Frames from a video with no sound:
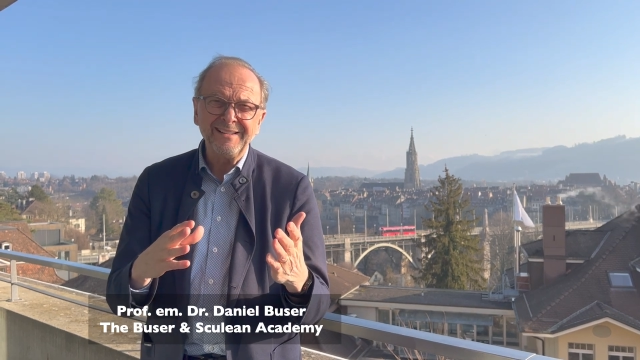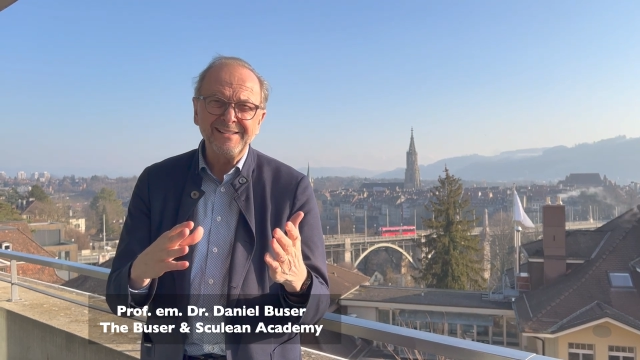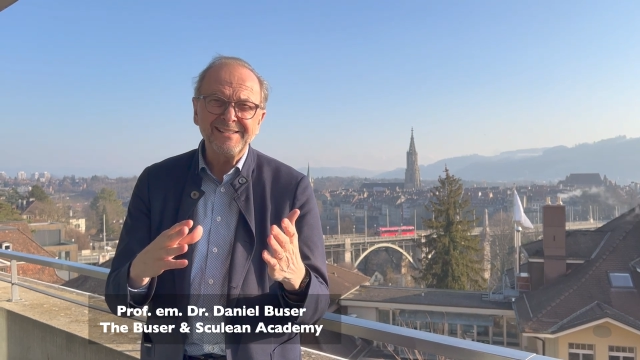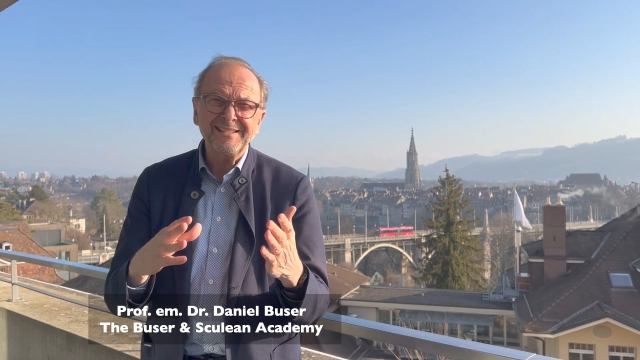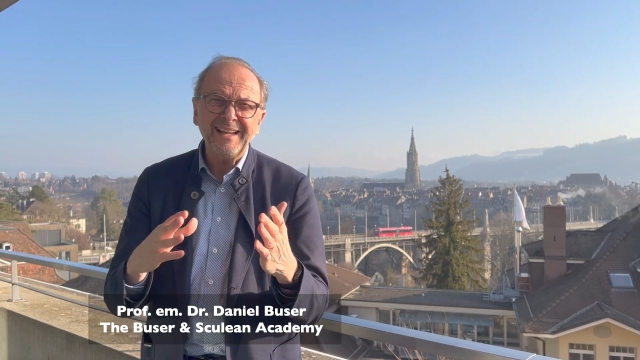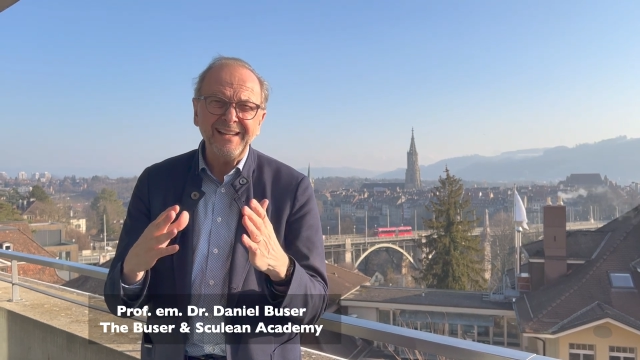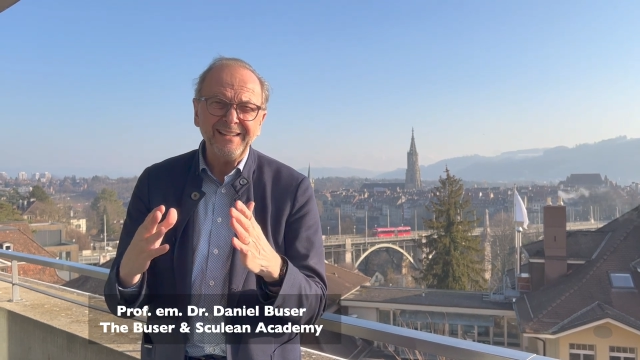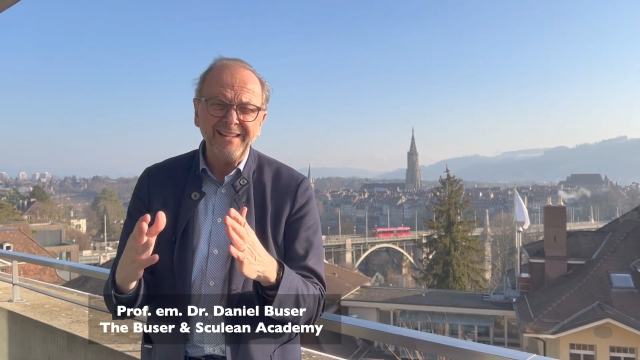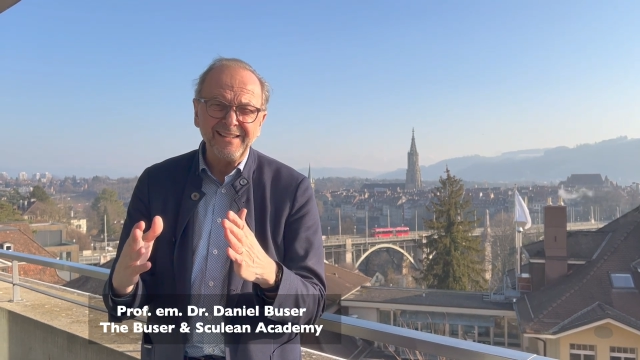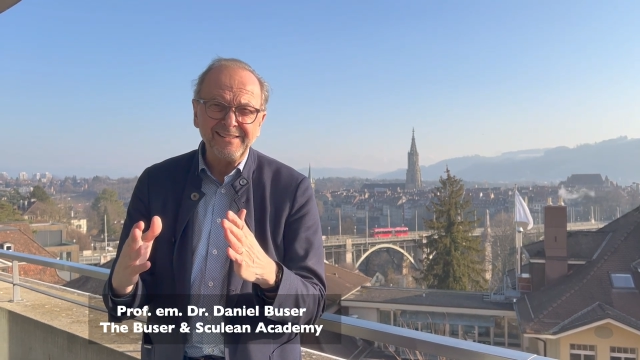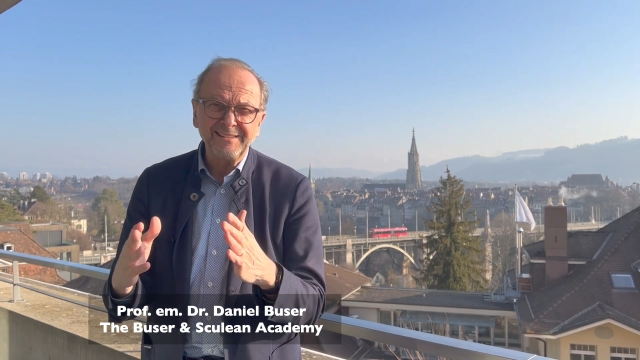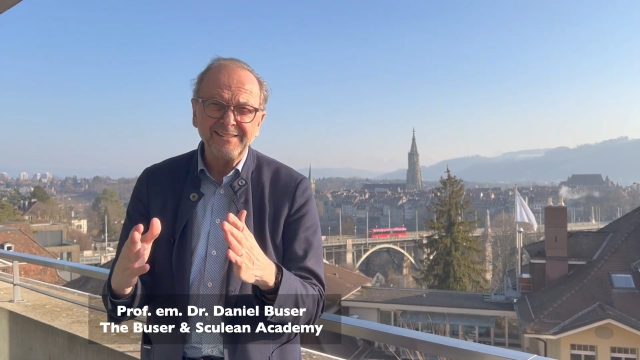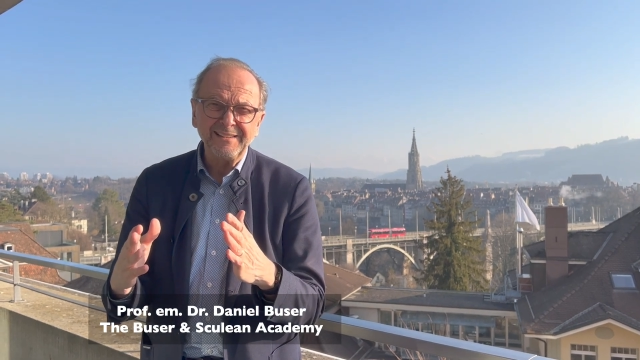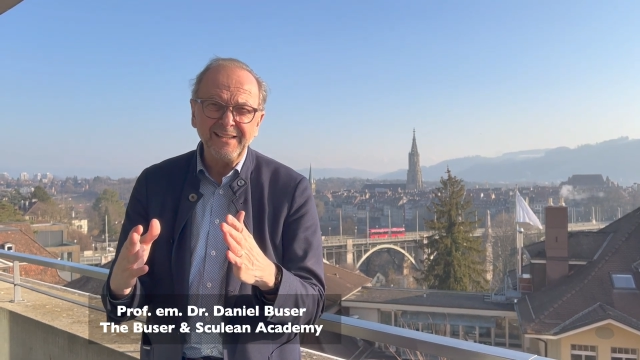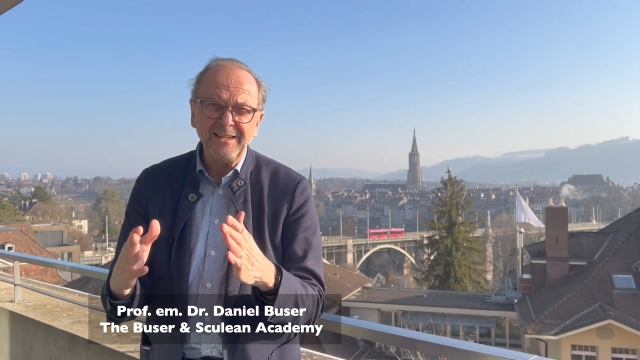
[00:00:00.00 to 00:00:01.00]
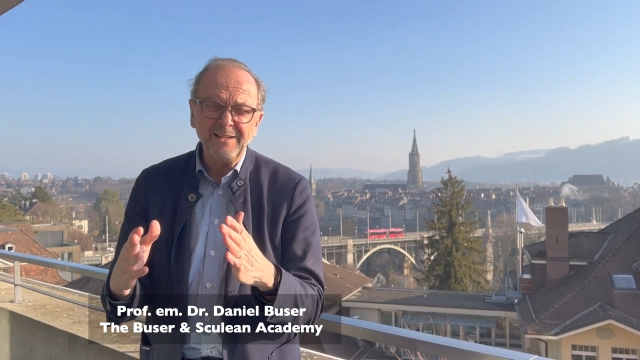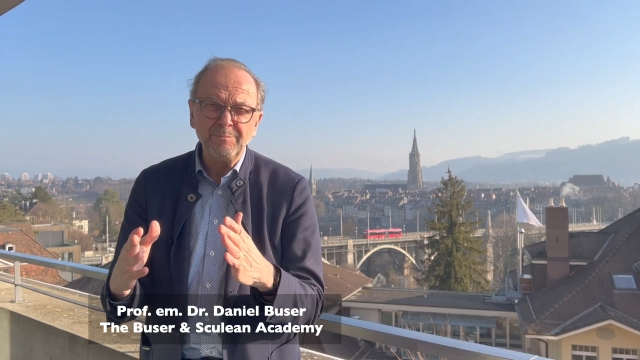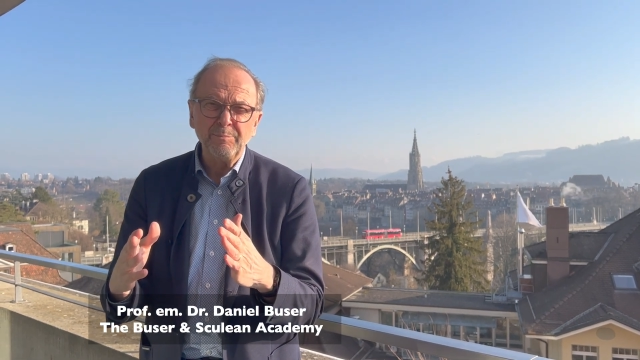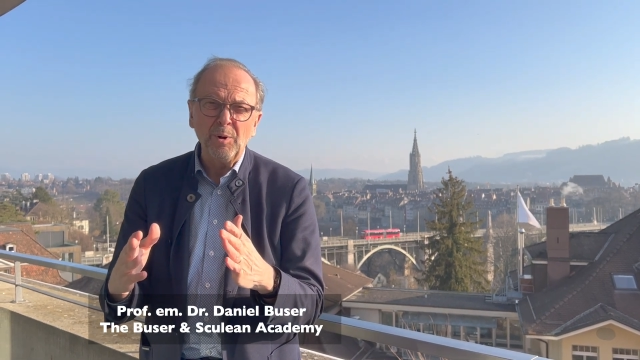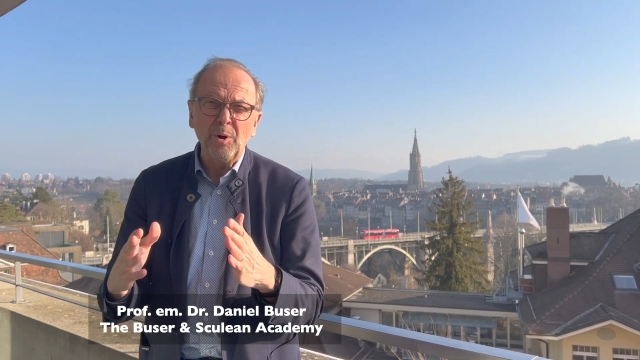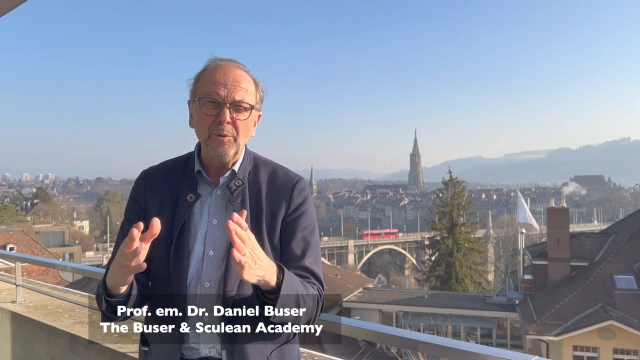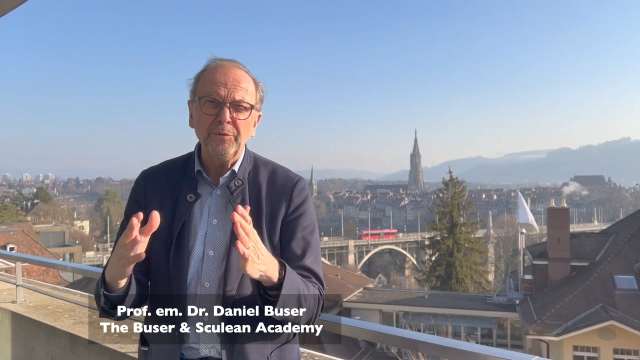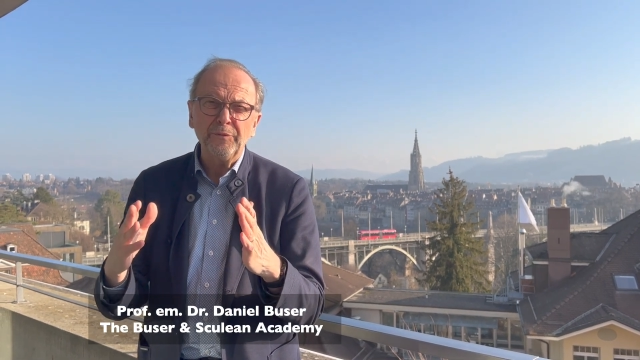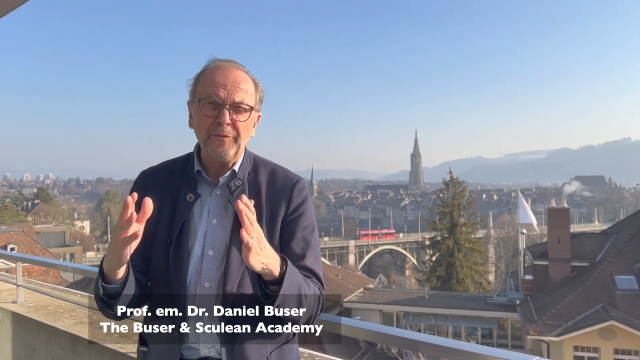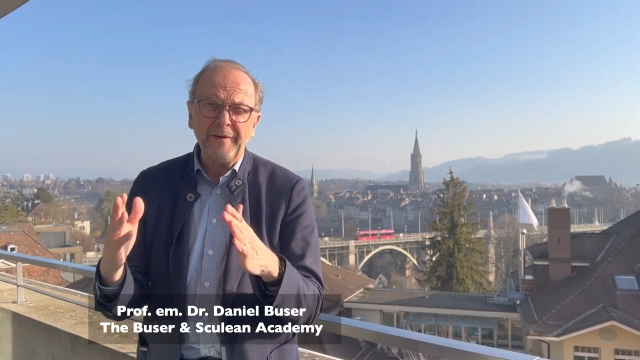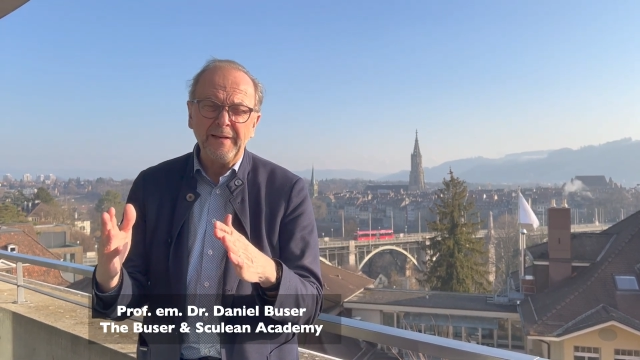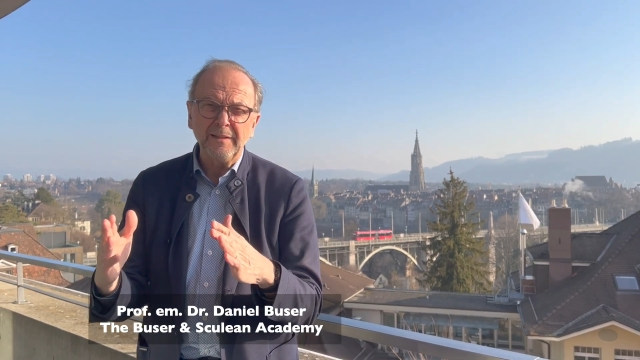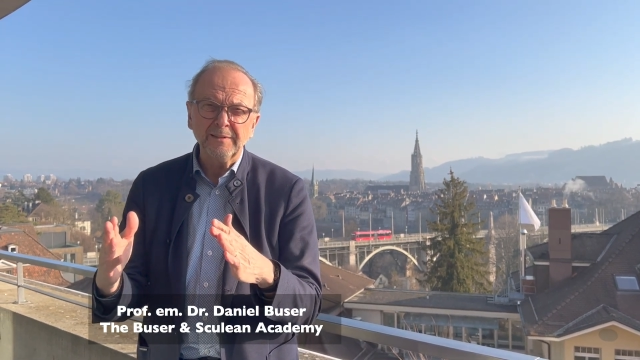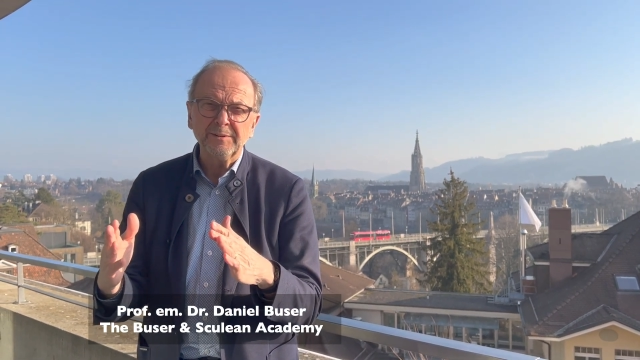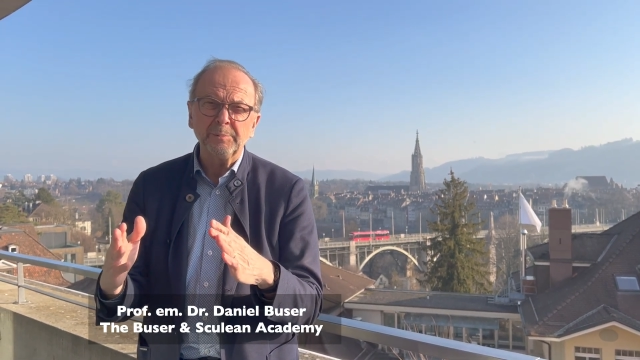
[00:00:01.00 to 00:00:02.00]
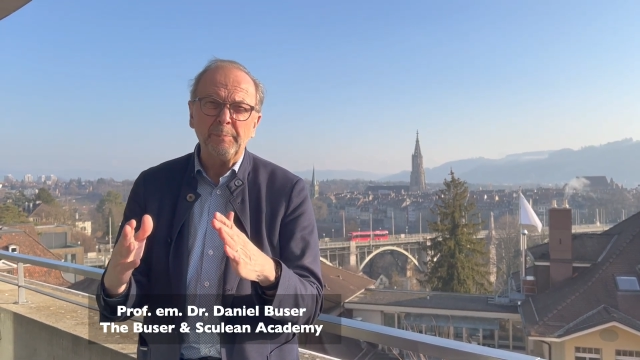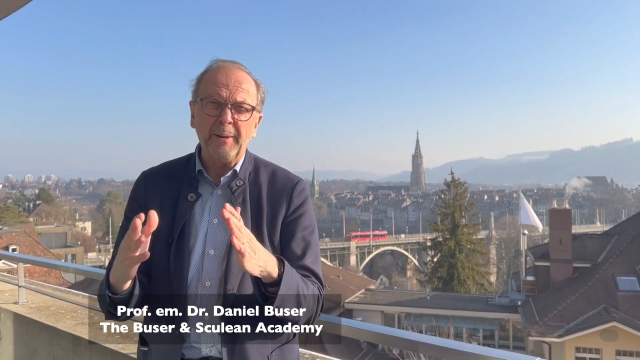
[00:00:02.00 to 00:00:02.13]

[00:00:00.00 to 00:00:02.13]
Aesthetics in both fields,